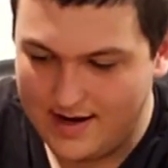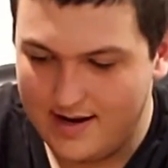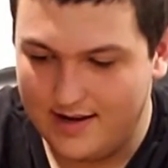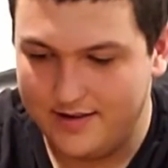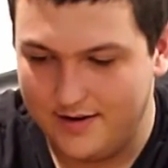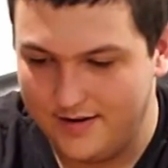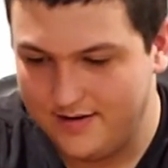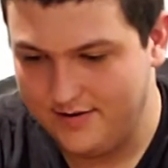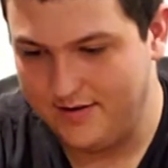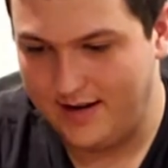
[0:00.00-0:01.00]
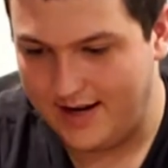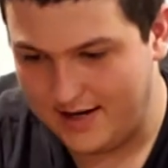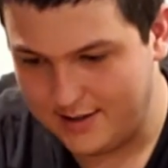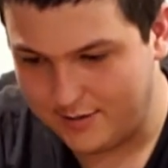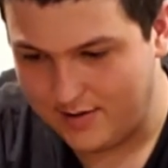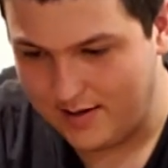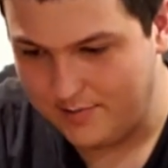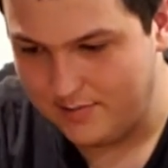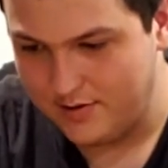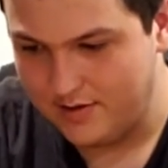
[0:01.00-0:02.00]
And they're hot
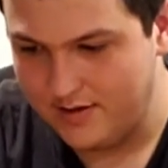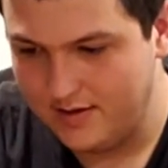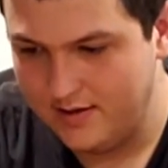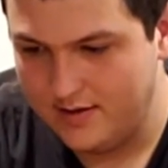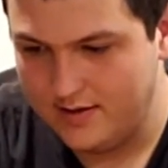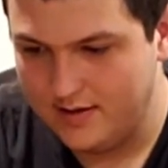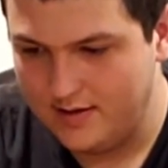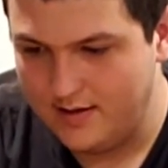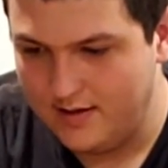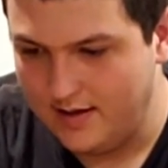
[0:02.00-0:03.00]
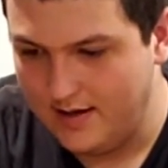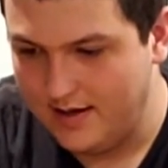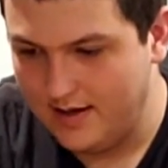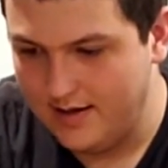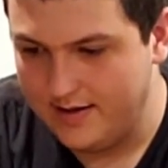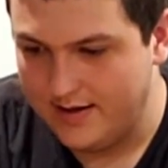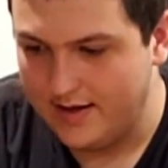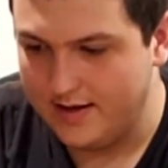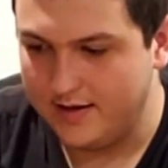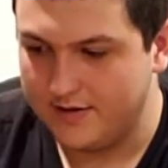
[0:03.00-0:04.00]
swappable. And
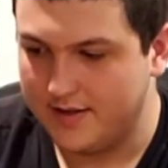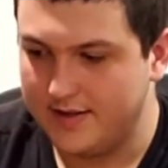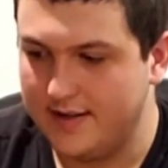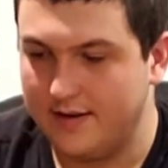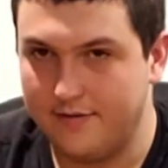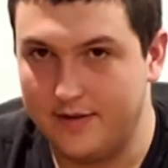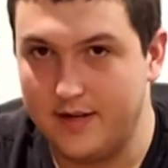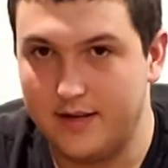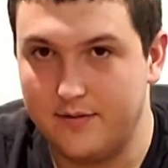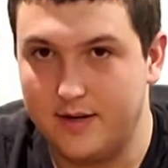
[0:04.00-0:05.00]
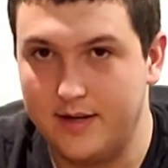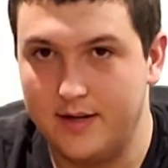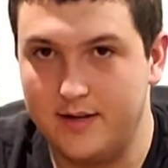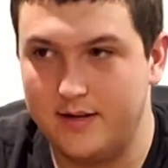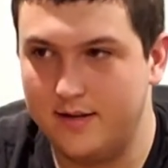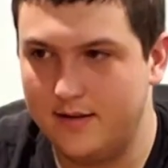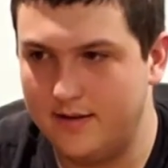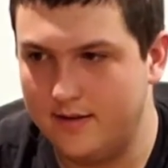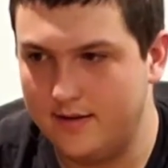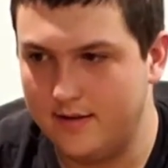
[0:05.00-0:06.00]
here's the thing for the other one.
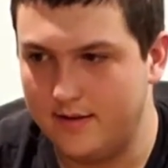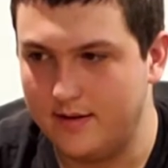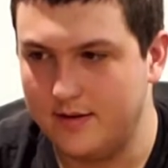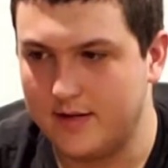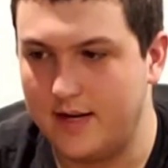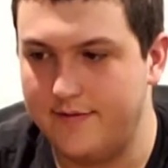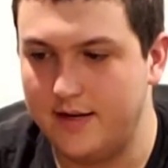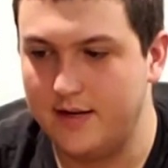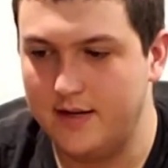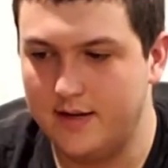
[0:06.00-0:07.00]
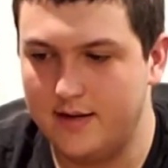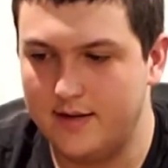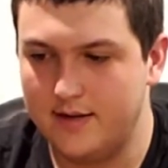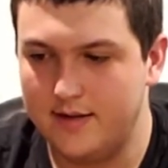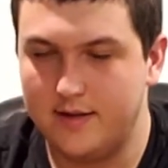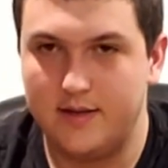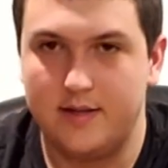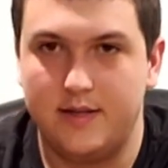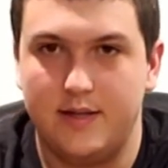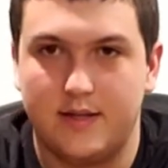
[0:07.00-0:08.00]
The little cover. It says
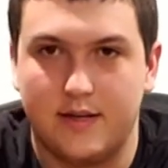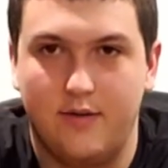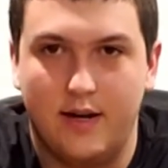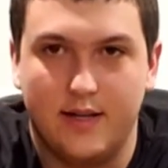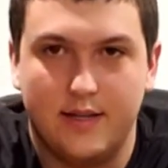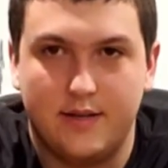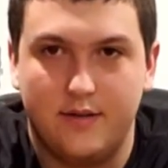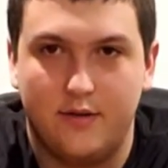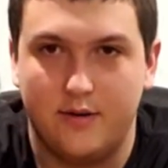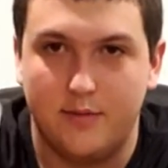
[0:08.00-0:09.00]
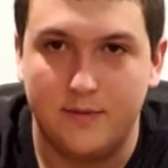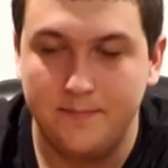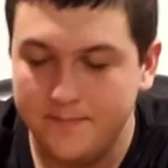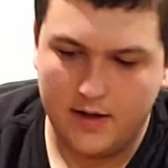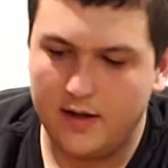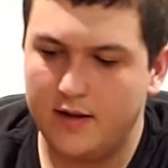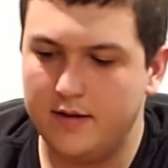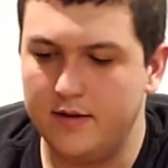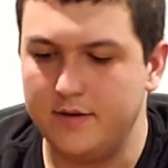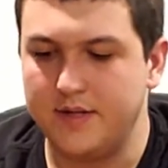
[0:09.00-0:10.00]
Cisco on it. That's adorable.
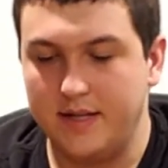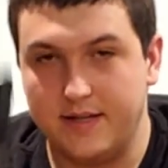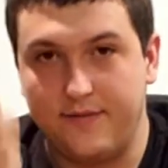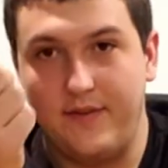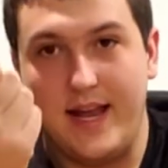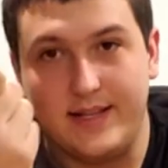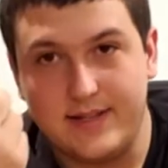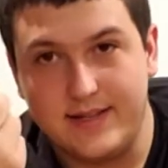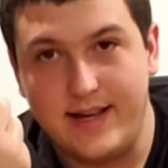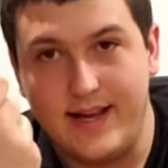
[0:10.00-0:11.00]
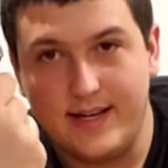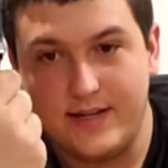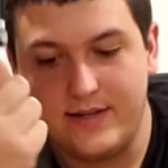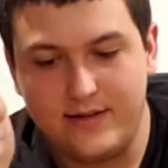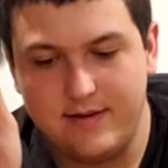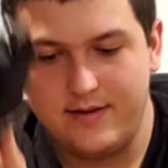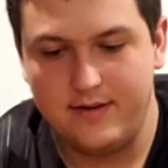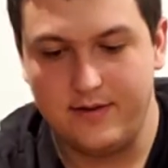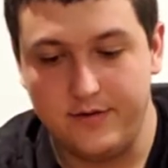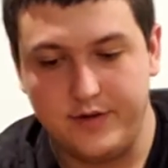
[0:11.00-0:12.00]
There's these fan stacks.
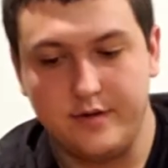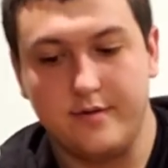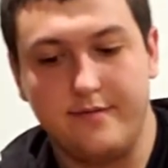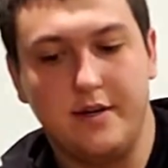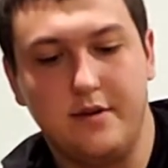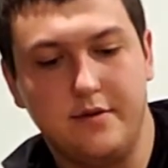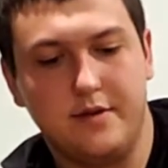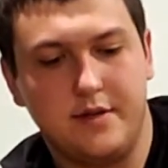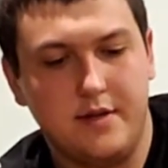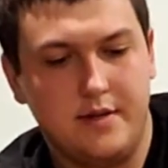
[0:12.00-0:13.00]
There's 2 of those.